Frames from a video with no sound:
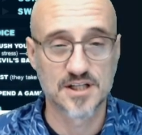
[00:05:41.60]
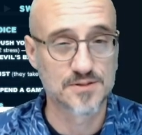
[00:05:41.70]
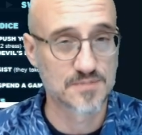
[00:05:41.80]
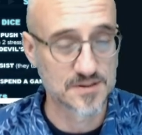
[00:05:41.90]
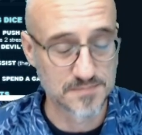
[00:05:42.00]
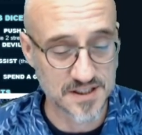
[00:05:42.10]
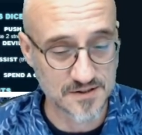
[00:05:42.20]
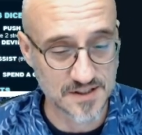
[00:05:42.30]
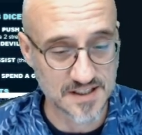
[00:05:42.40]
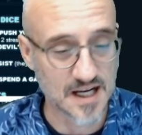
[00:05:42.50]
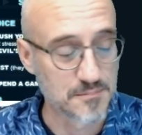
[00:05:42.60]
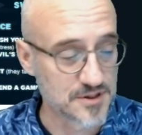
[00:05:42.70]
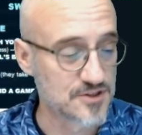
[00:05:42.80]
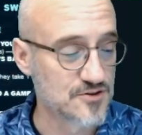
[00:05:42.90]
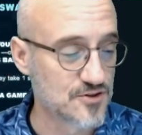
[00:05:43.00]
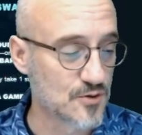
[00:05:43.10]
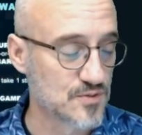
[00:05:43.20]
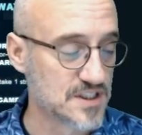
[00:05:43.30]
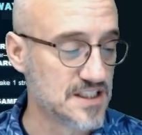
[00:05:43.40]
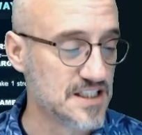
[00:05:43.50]
much bigger than that, but you don't
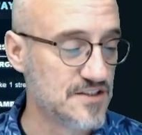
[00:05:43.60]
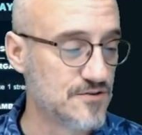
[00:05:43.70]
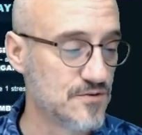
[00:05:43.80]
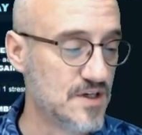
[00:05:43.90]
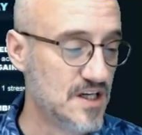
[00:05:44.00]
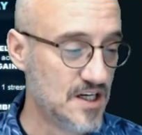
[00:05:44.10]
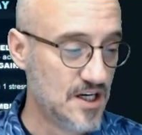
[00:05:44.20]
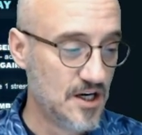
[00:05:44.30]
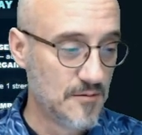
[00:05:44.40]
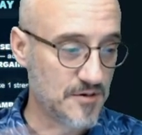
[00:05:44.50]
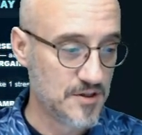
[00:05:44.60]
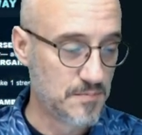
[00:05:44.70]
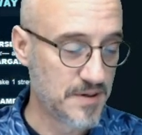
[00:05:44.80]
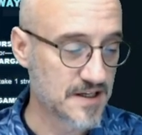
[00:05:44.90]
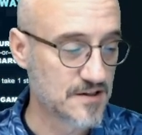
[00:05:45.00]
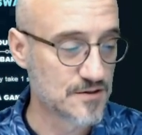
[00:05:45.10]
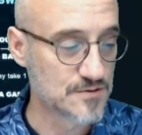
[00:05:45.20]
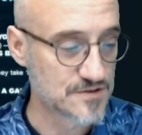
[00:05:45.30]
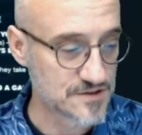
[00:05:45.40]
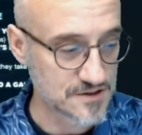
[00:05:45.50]
need to. But you pick
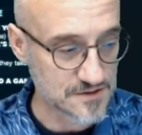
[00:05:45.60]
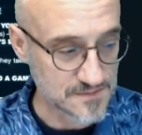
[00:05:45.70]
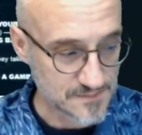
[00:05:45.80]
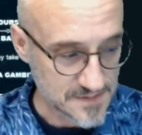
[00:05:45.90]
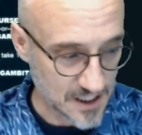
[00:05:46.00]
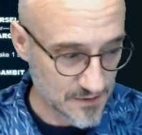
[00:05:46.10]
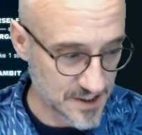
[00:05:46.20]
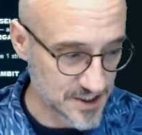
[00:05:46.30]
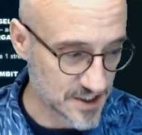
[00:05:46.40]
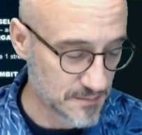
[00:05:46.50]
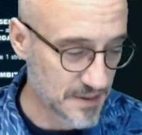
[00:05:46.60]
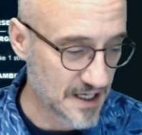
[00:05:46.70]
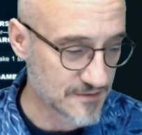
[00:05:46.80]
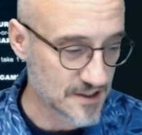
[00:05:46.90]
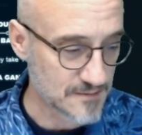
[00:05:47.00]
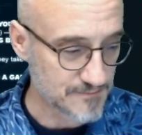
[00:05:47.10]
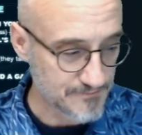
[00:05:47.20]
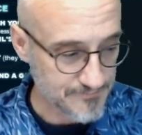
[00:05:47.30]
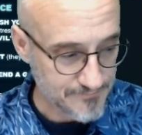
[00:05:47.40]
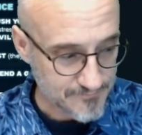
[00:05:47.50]
those 2, heritage and a background.
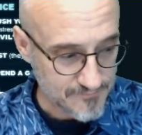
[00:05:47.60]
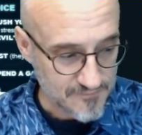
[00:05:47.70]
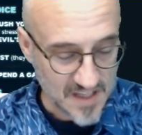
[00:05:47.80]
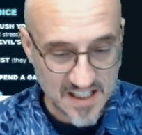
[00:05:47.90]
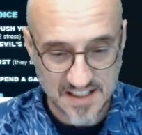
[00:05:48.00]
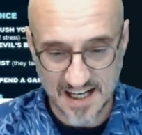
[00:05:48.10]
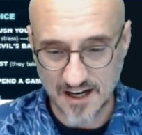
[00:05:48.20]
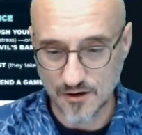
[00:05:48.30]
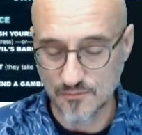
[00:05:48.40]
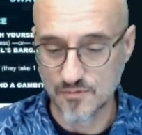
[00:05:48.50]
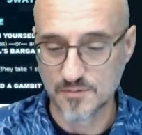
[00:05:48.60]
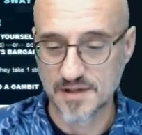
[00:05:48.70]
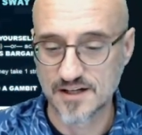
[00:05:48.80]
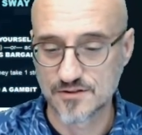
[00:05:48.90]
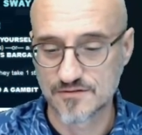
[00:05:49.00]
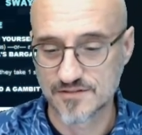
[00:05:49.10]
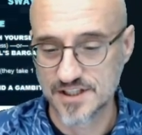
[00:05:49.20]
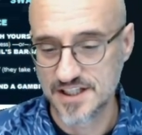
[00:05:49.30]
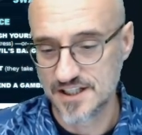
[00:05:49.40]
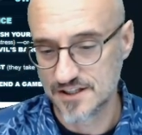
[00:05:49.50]
Now, we're back over
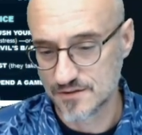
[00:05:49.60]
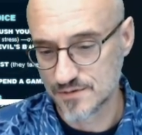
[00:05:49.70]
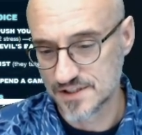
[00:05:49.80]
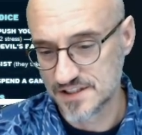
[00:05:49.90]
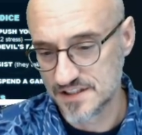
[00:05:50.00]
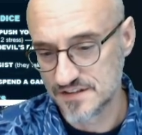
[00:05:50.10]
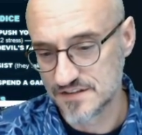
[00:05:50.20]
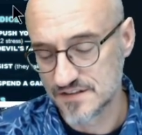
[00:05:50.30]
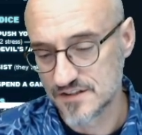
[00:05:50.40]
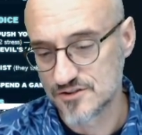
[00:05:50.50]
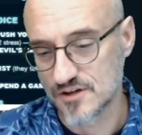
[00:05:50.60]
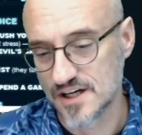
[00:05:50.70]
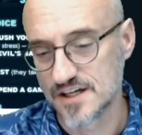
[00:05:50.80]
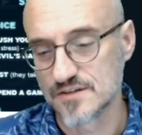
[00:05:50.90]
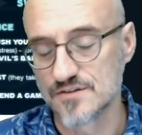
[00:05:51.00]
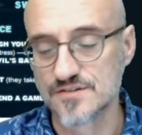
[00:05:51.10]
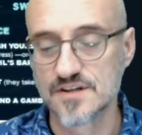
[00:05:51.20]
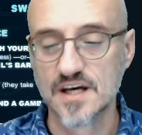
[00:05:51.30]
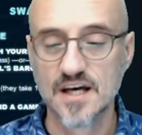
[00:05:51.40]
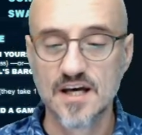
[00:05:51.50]
here with these triangles.
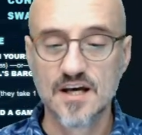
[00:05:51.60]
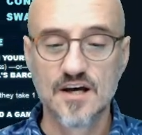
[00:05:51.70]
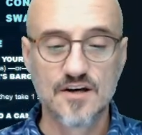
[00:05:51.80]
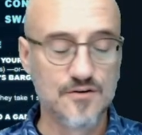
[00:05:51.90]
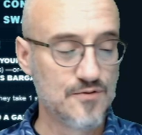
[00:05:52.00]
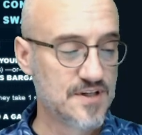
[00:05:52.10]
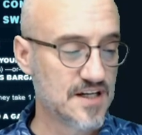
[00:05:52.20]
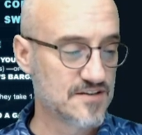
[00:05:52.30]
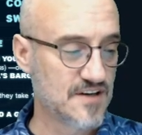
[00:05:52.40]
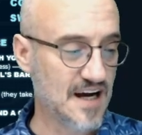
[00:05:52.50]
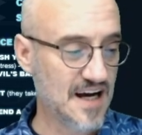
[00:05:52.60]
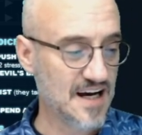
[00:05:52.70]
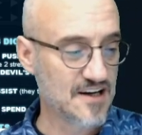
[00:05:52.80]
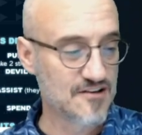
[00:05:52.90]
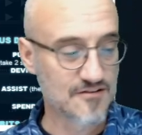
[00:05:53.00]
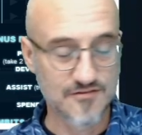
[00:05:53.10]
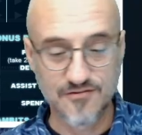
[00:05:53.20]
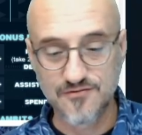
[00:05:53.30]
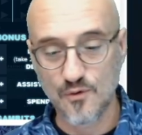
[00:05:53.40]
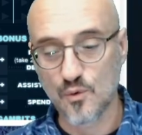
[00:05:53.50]
You get to add
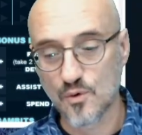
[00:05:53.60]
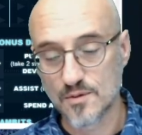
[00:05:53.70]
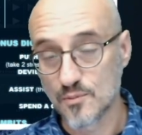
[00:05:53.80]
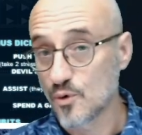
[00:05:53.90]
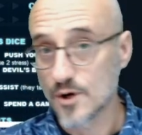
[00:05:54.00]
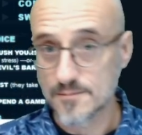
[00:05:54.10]
4 more.